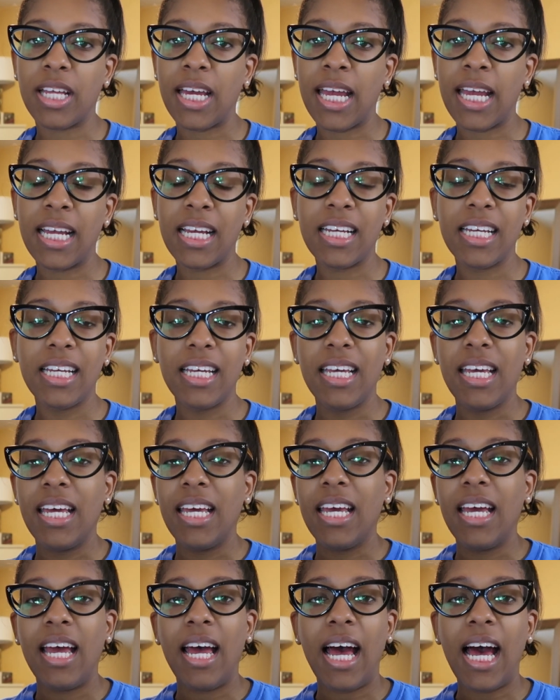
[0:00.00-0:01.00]
Like
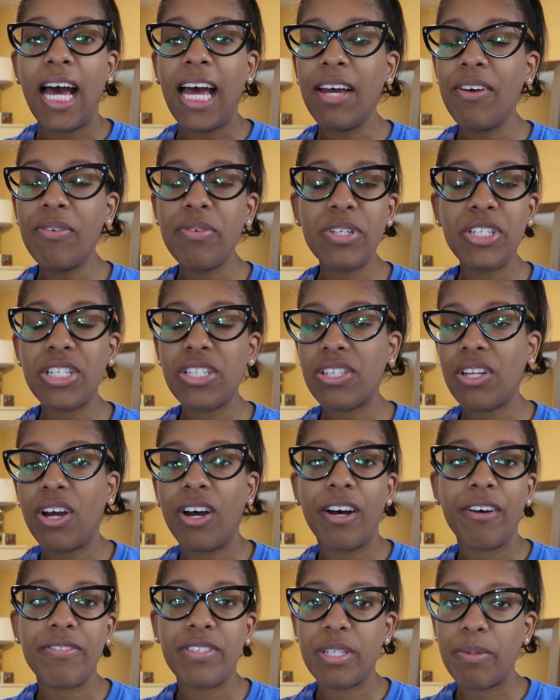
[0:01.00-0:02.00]
I was just
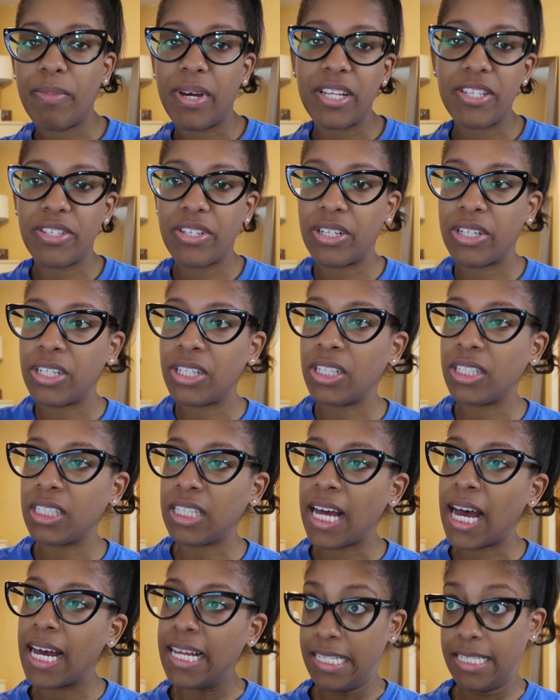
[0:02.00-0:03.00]
off semester
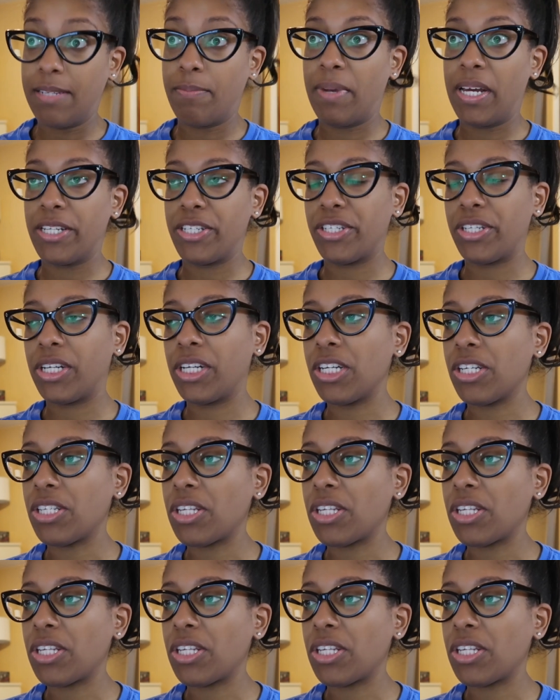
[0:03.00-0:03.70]
last semester.